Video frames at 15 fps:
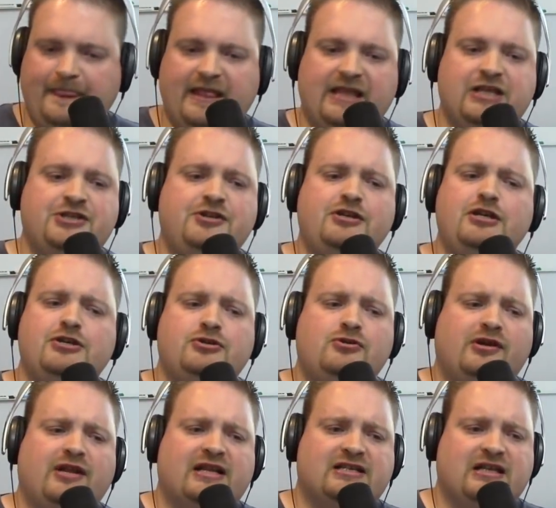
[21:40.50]
is you can do
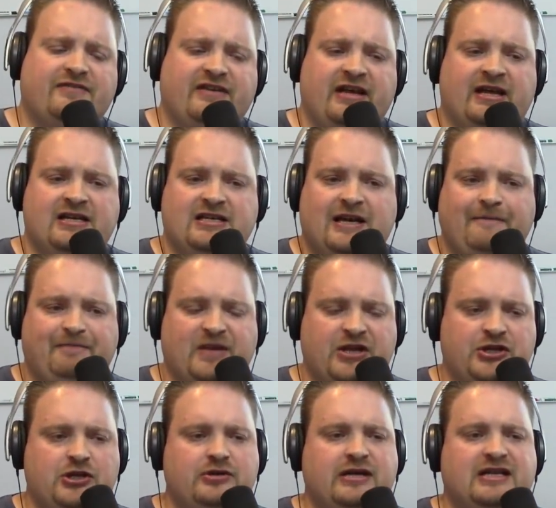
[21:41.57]
all that stuff ahead of time,
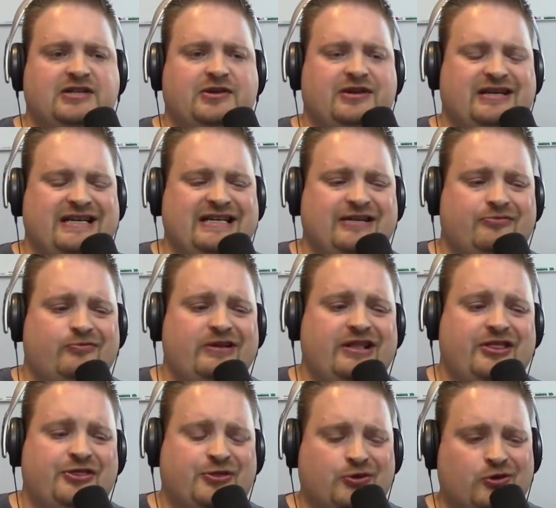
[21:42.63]
and you don't necessarily need to
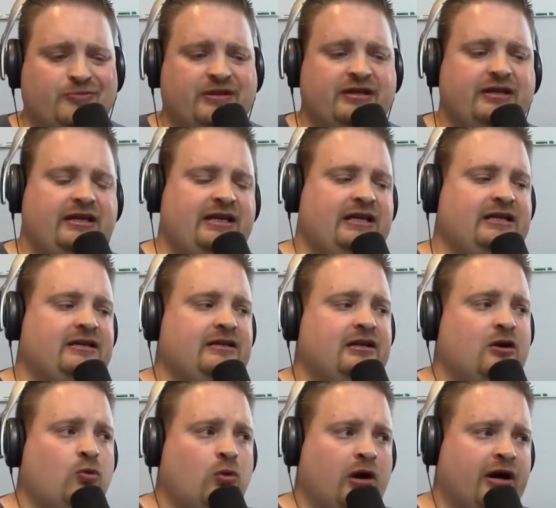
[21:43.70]
retherm it in
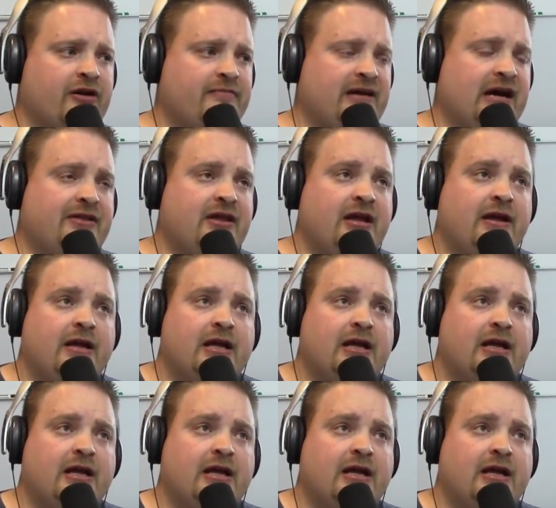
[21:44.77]
a water bath.